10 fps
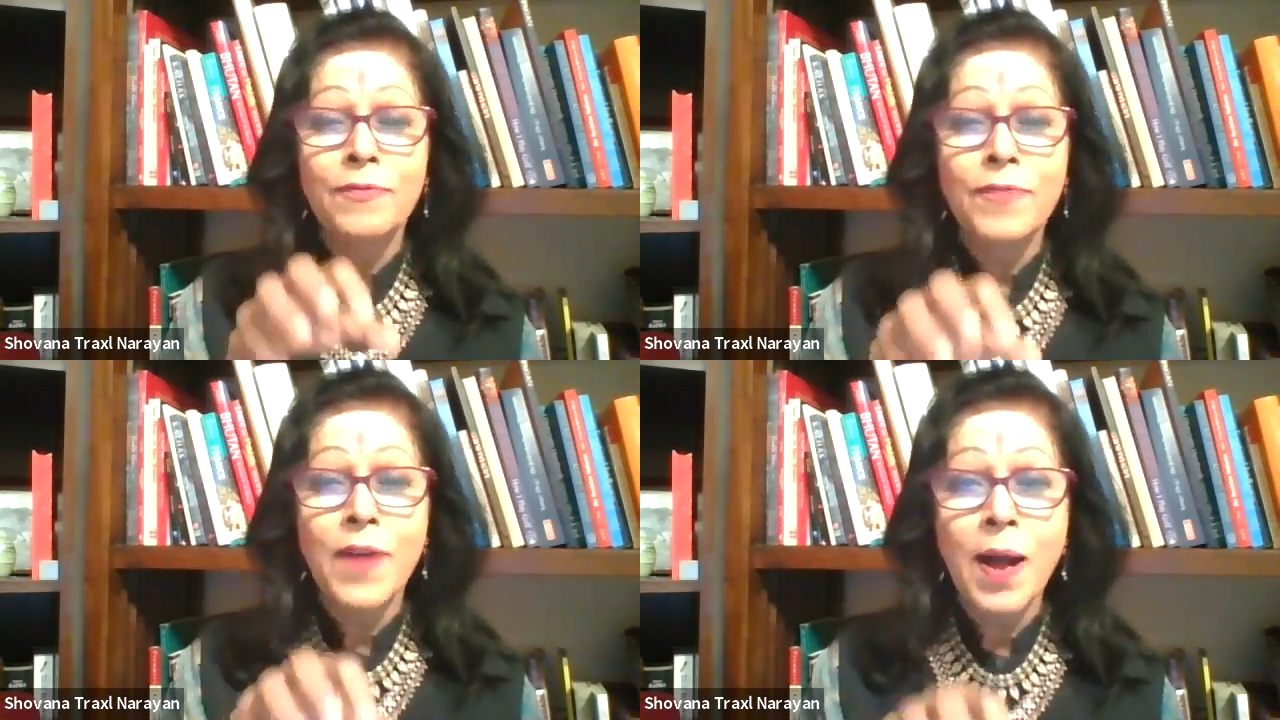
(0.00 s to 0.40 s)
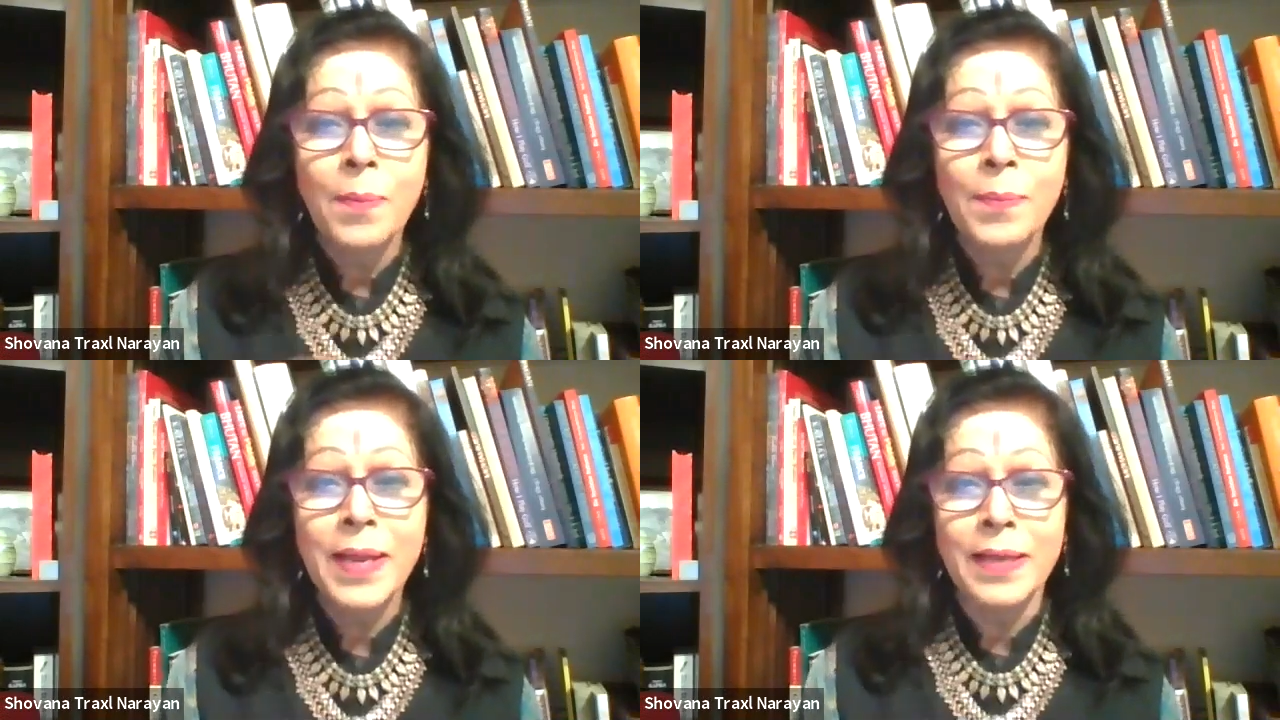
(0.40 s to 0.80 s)

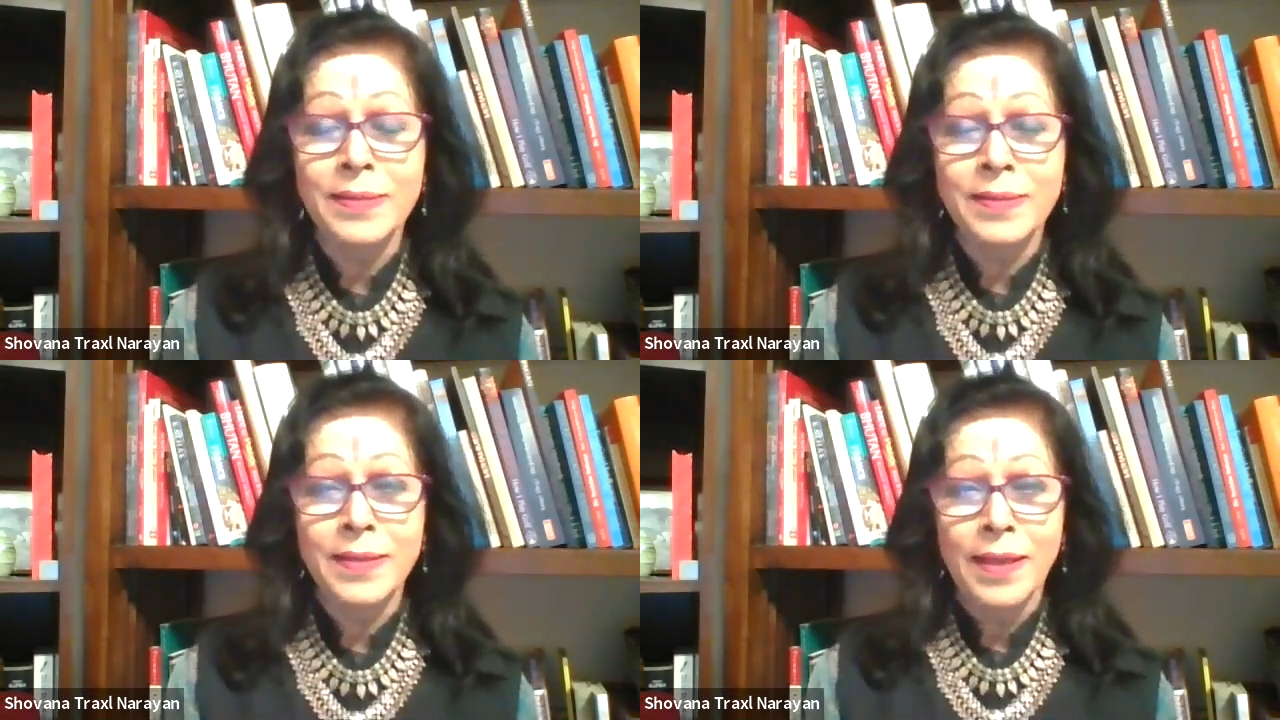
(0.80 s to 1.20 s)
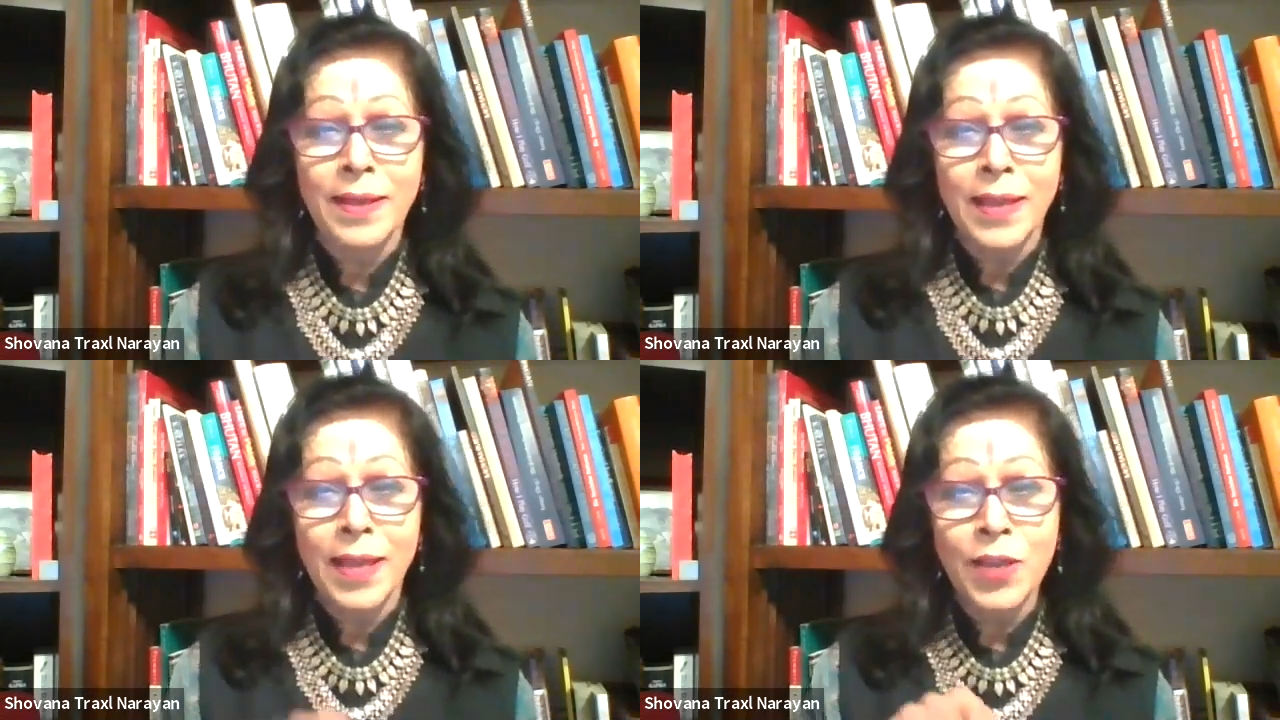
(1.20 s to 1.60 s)
firmness
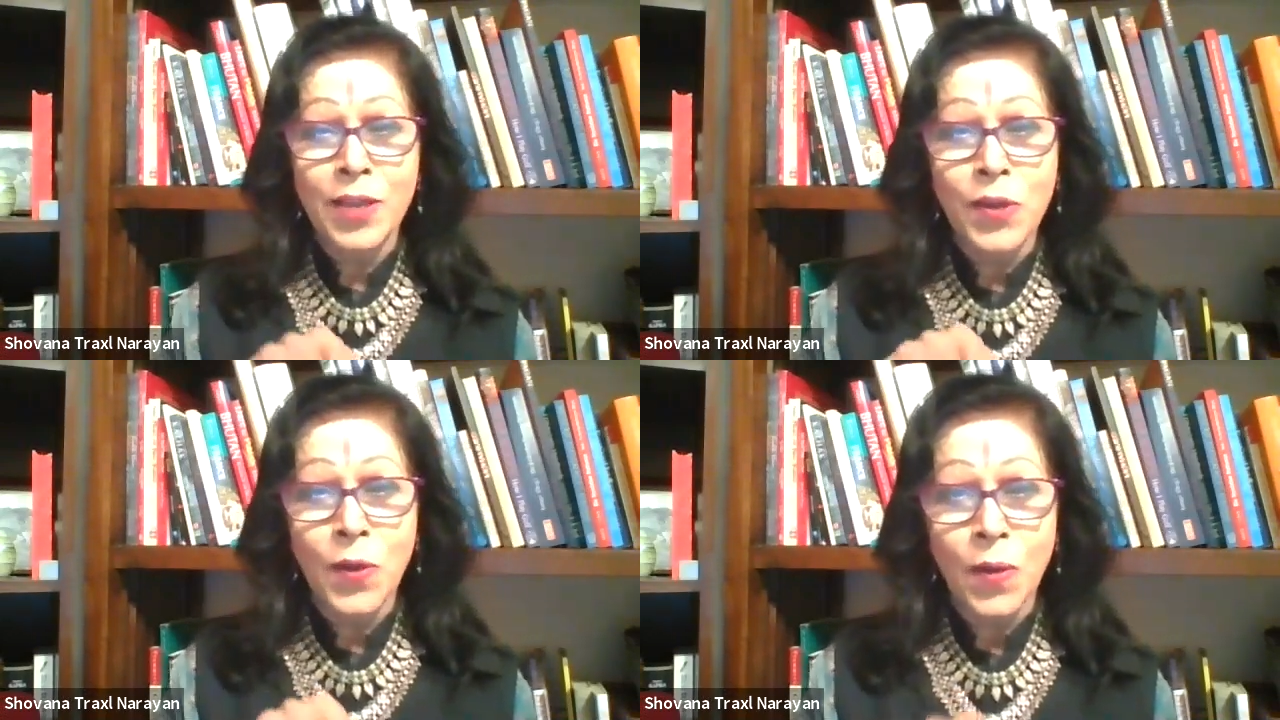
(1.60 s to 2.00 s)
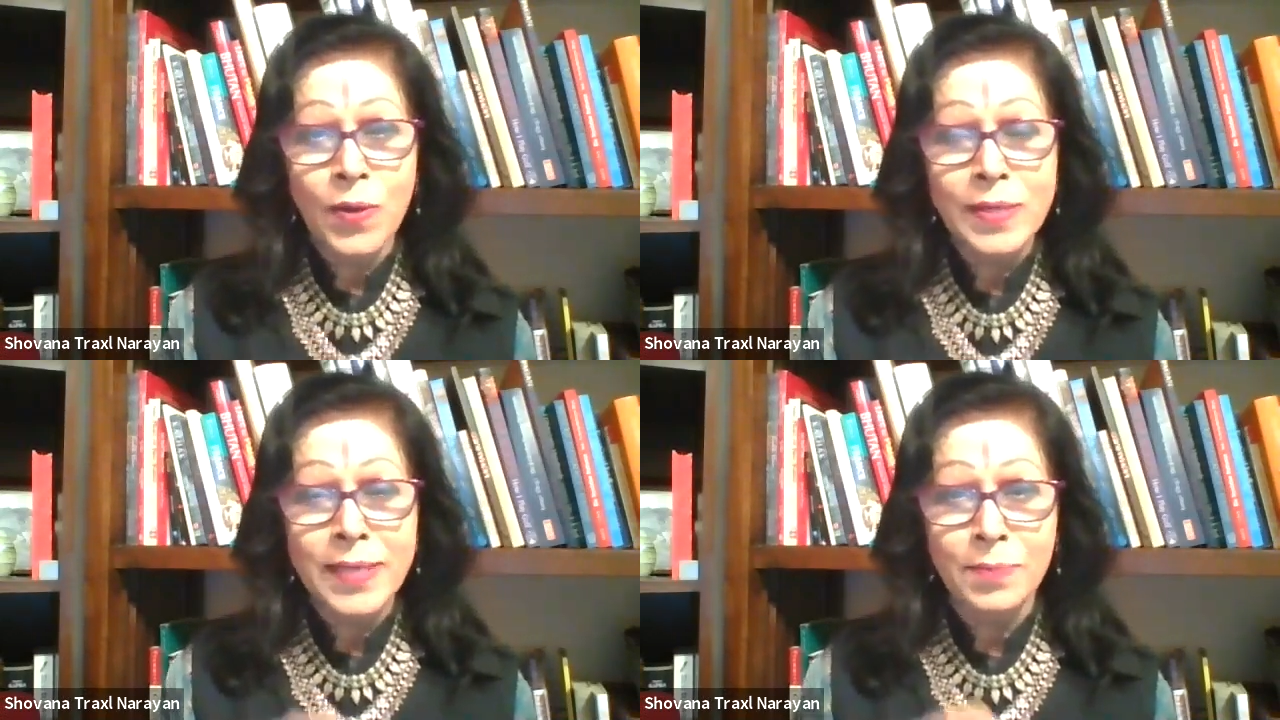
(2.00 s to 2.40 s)
in
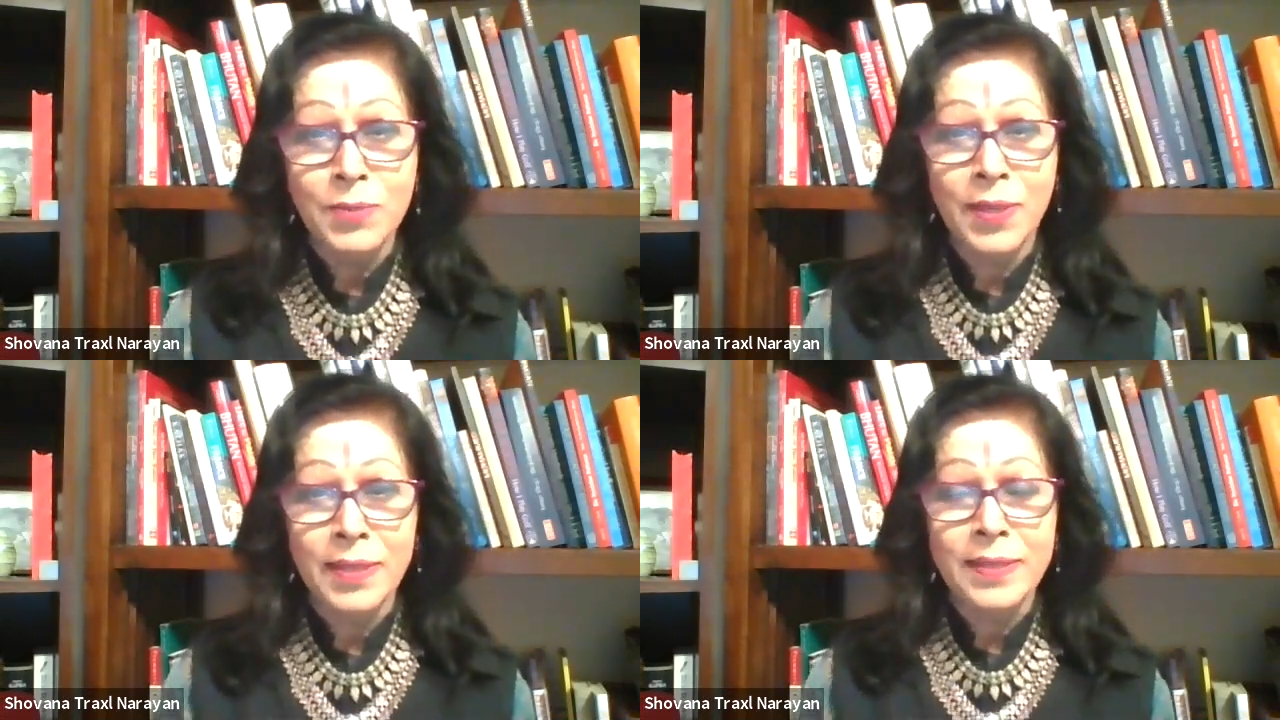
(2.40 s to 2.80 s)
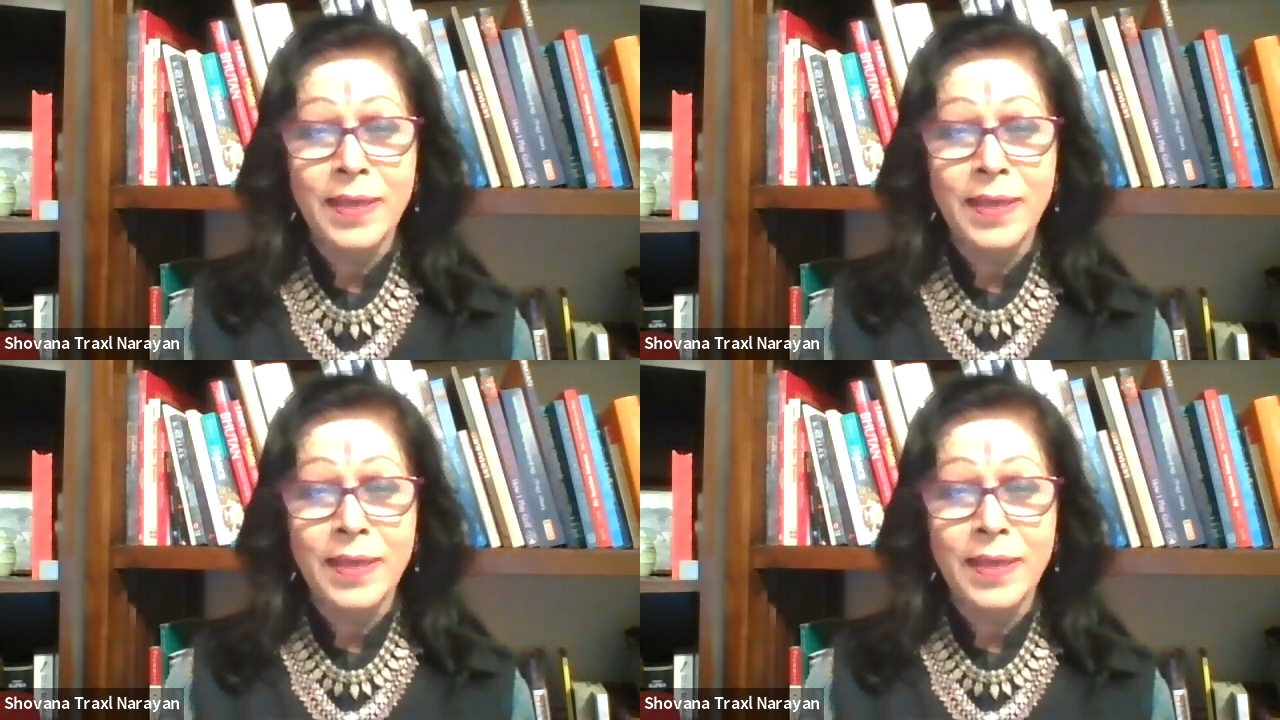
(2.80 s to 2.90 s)
your subject.